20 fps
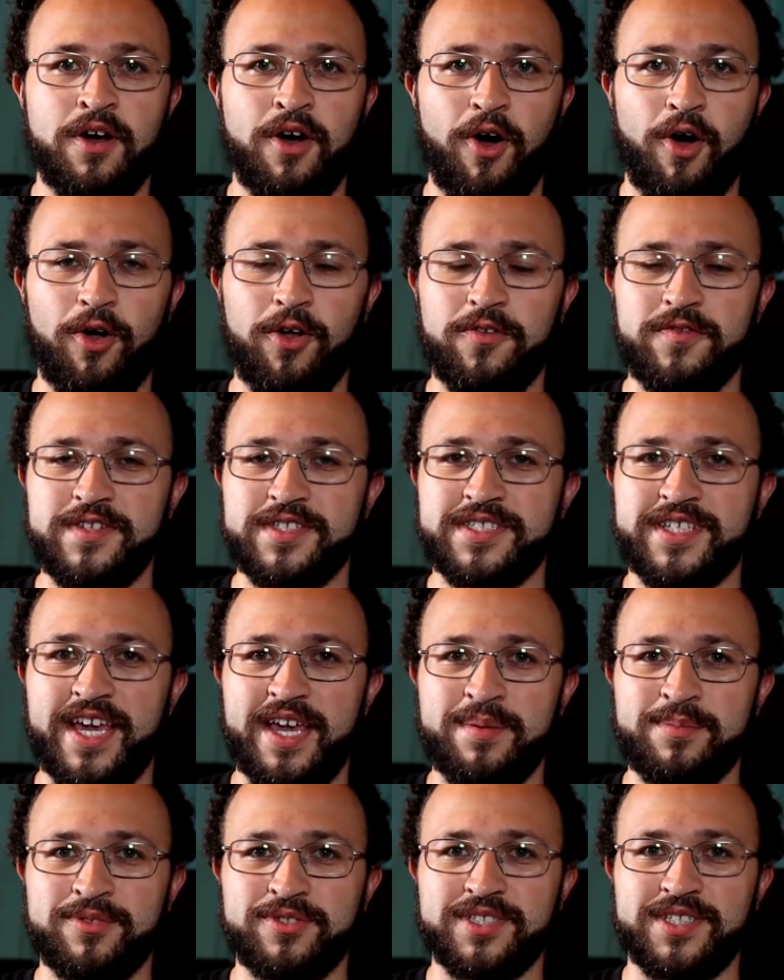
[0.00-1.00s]
All of these
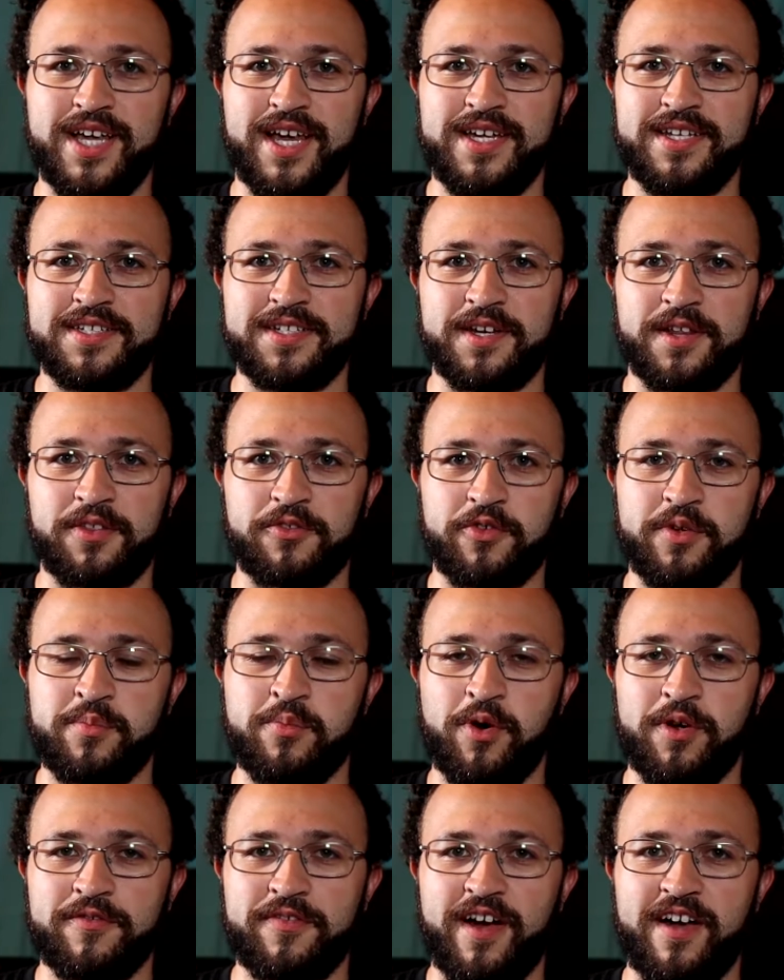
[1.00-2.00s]
cables end in a
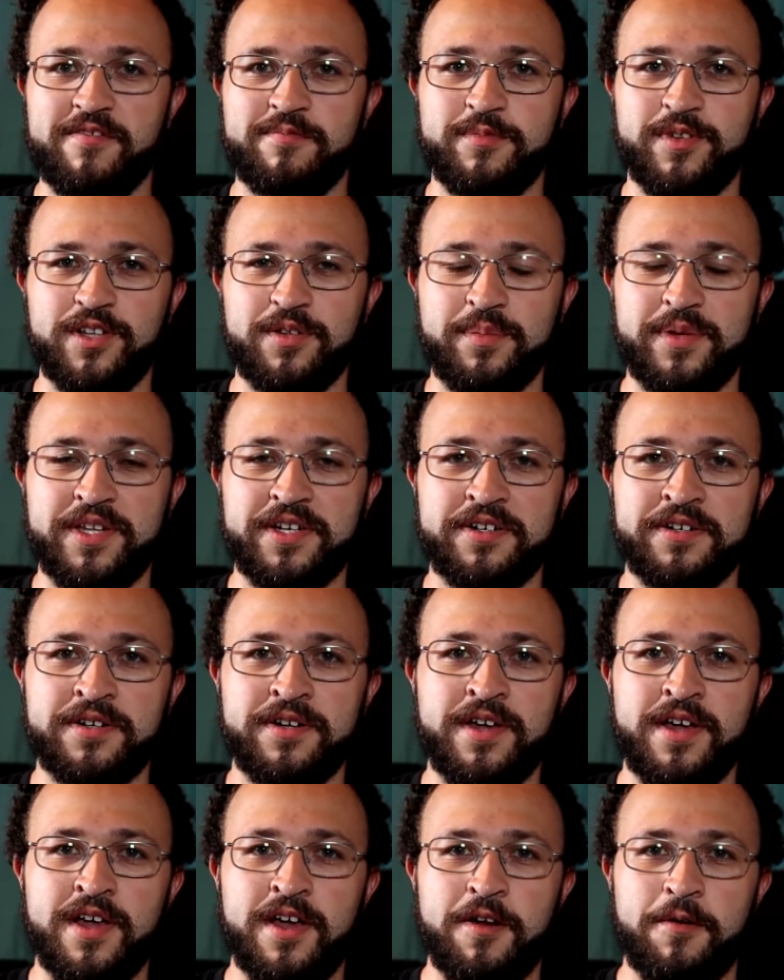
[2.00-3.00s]
3.5 millimeter,
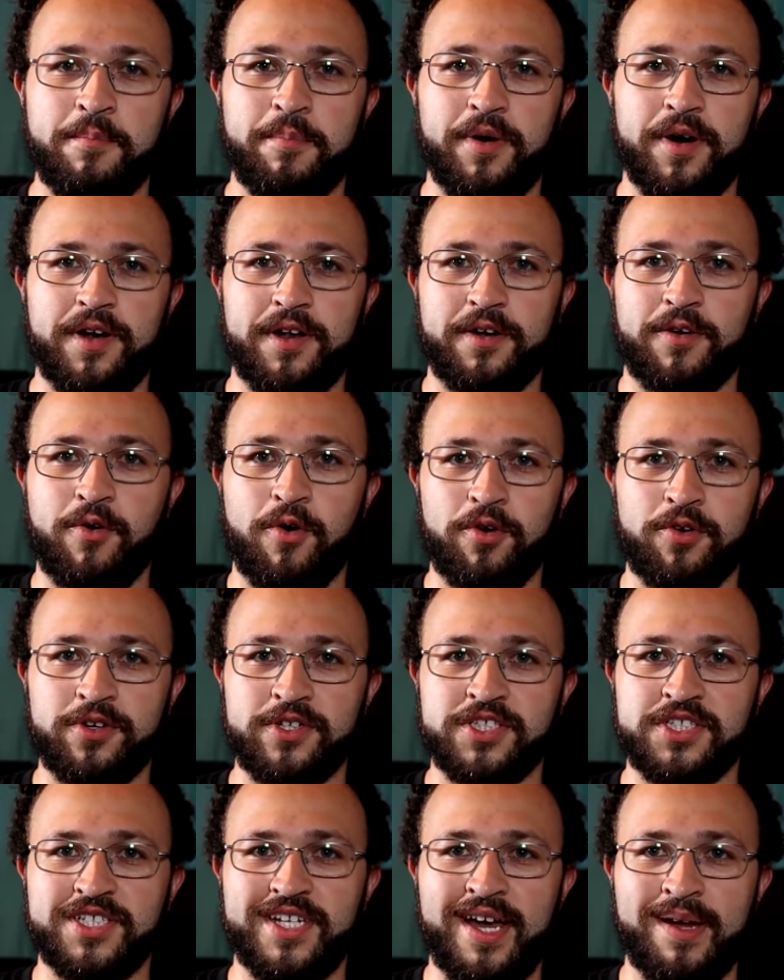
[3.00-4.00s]
but a
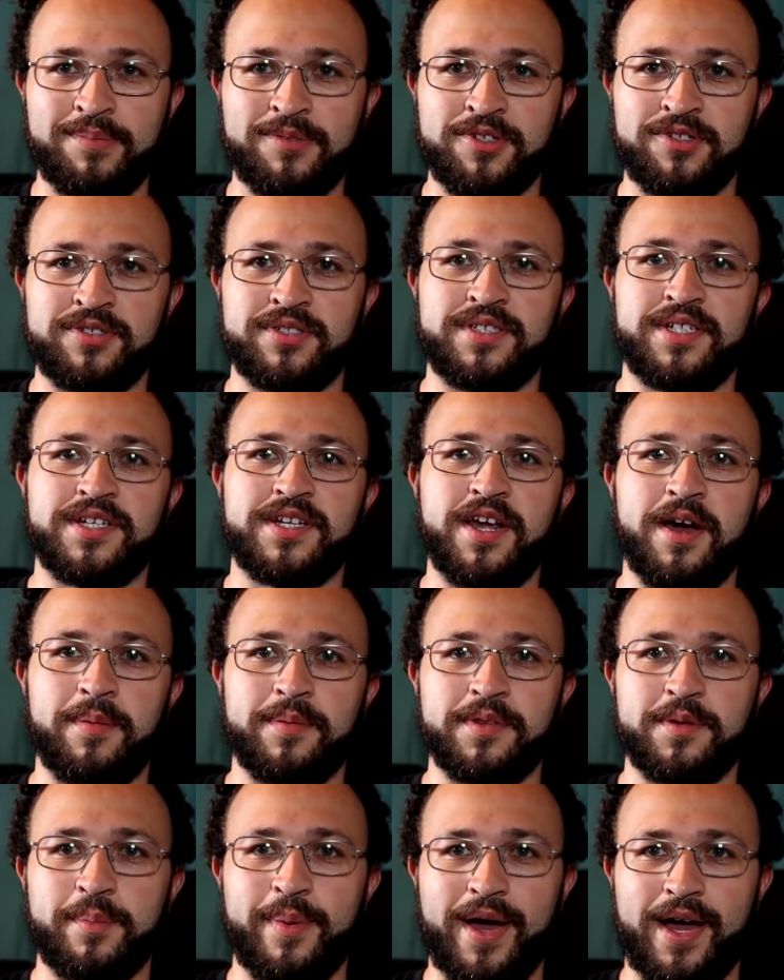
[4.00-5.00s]
1/4-inch adapter did come
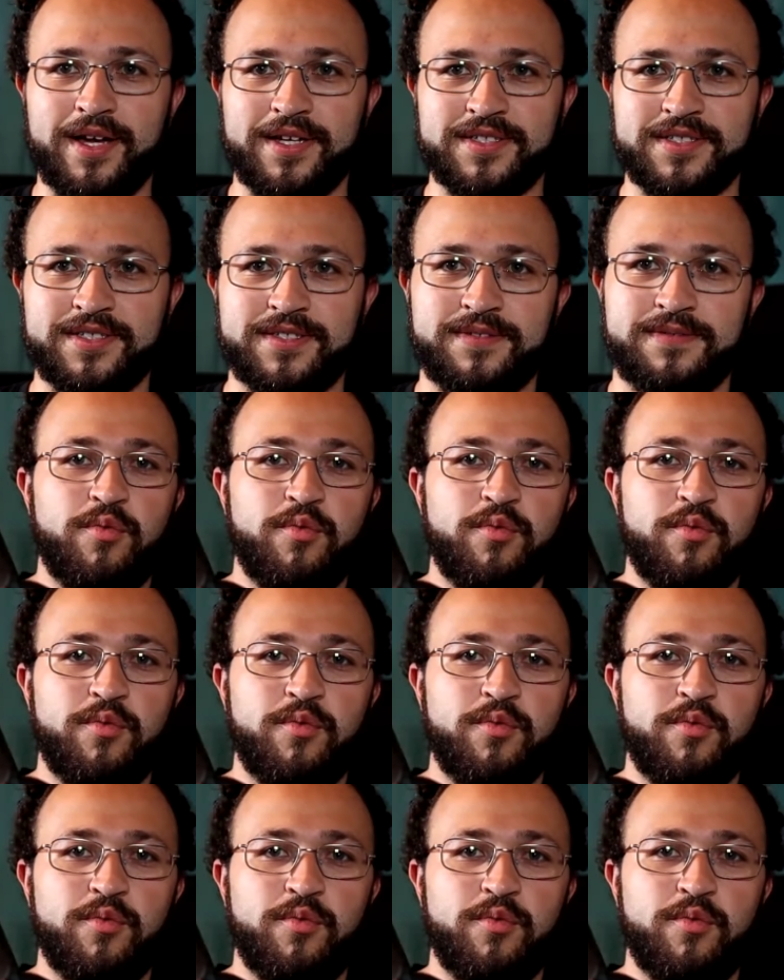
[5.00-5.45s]
in the box.